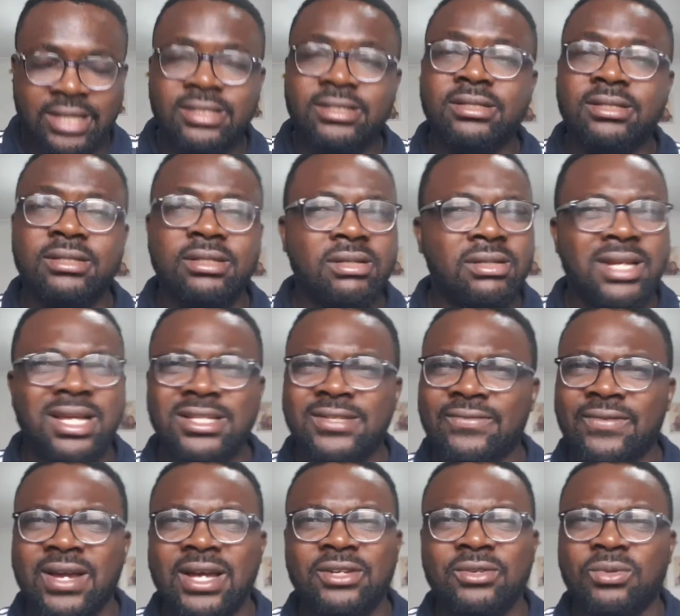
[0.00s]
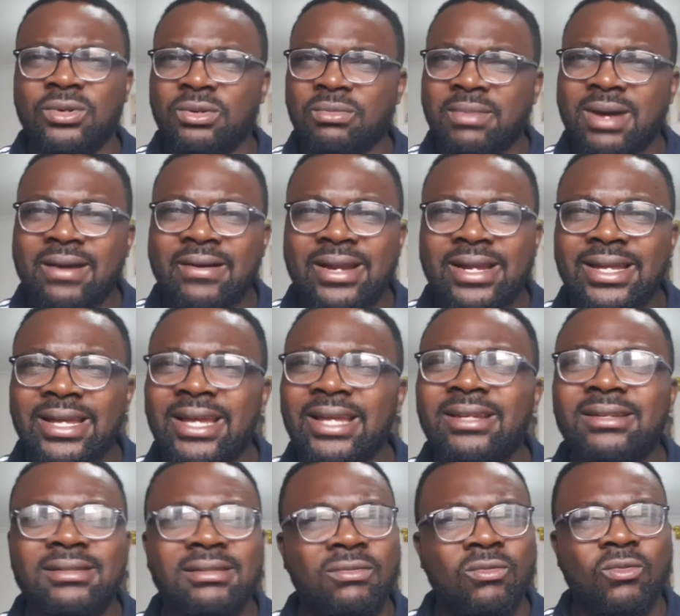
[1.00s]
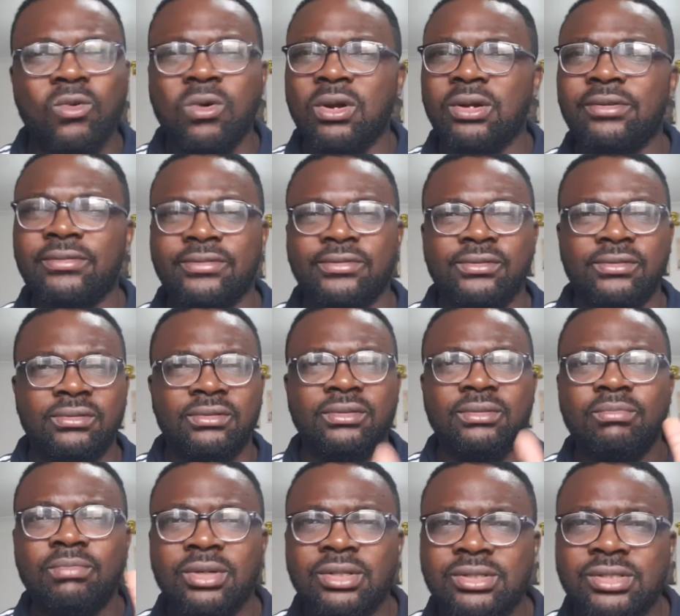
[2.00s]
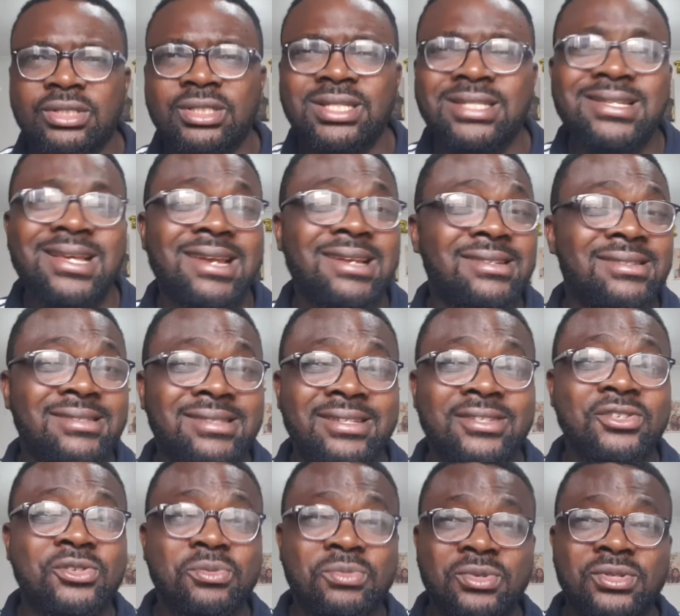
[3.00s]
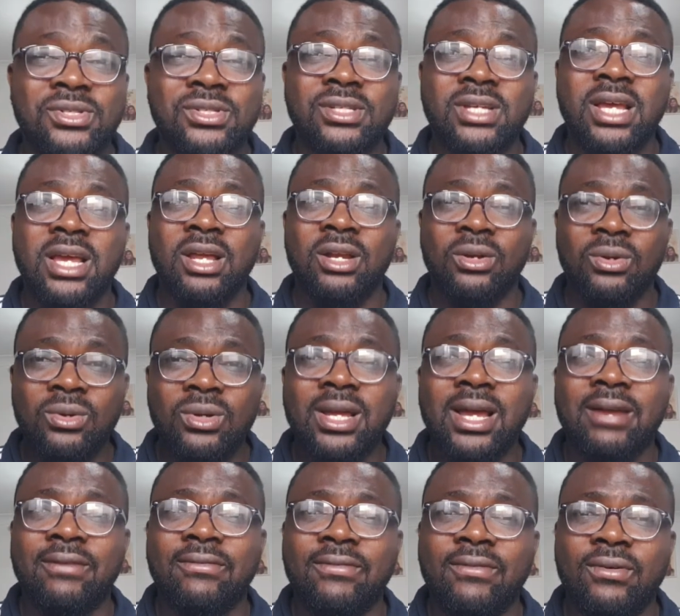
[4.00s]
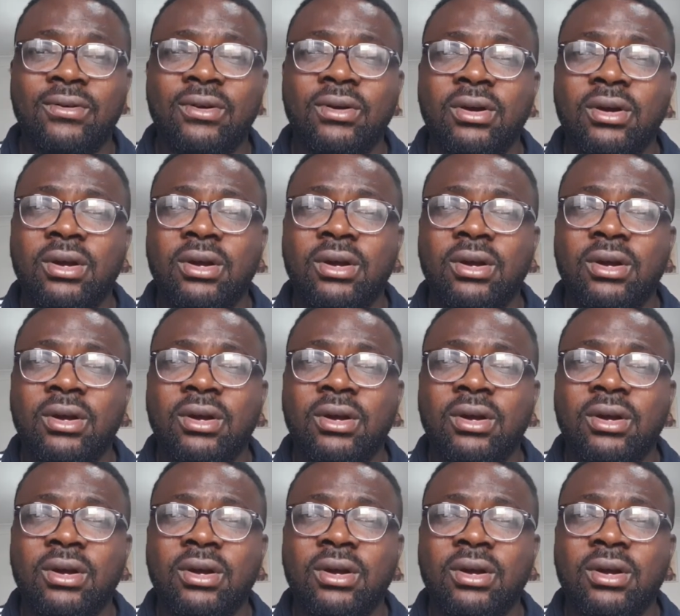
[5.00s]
So that's fine. You want to marry again? Wonderful. But these are the things you must look at for